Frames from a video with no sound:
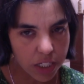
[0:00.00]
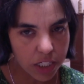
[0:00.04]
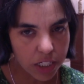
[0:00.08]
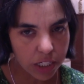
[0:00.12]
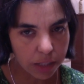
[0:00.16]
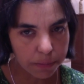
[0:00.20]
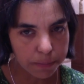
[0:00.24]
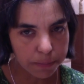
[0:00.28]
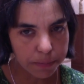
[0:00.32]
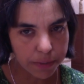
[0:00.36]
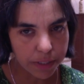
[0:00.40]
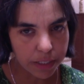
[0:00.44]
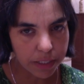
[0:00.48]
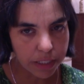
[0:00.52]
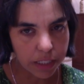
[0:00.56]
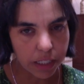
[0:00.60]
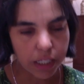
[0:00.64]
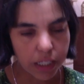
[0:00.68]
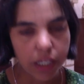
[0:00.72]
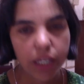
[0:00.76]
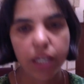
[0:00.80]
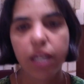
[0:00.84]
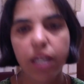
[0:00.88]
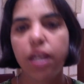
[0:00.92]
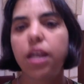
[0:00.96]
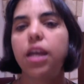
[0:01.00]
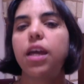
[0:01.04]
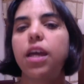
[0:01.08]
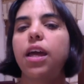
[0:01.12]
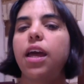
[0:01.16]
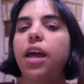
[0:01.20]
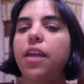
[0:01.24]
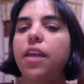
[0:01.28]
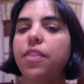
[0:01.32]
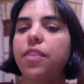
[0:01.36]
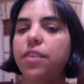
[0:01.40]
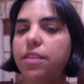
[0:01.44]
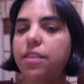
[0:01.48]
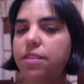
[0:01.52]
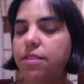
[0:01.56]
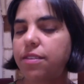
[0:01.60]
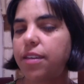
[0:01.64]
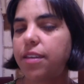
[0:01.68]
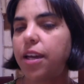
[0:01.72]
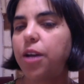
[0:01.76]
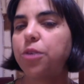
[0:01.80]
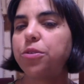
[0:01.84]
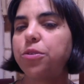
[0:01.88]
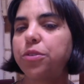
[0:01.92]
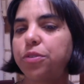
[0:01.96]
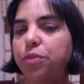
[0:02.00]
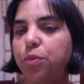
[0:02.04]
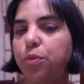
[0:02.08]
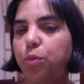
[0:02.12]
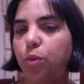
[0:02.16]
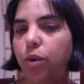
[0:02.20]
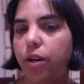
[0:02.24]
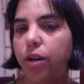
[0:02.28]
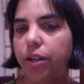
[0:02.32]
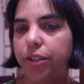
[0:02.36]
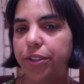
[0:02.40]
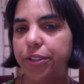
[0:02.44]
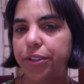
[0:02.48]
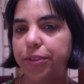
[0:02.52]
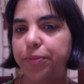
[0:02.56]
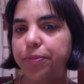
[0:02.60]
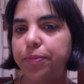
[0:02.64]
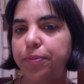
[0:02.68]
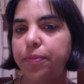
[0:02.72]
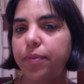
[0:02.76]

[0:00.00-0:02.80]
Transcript: jumping, and the sound of water.